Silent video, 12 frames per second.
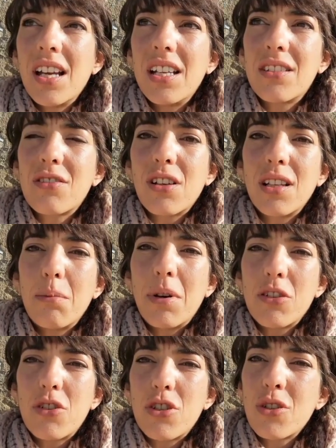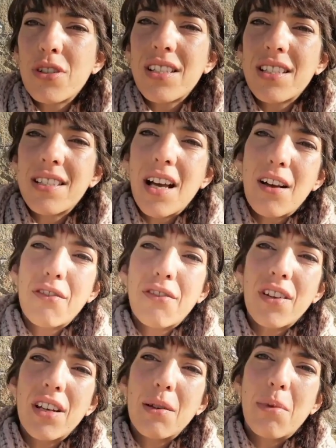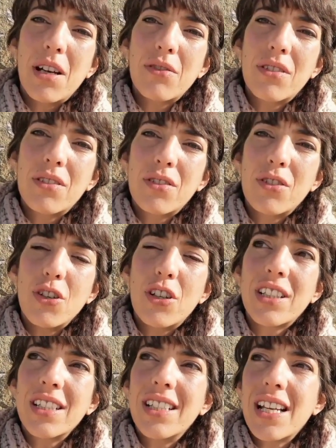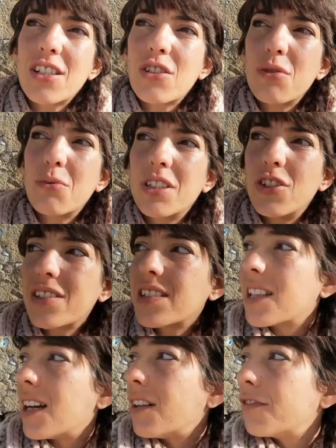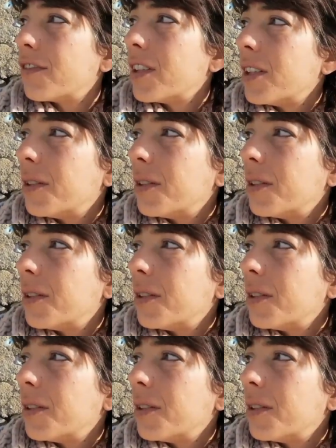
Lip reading: It's all about yourself, and about your connection with yourself,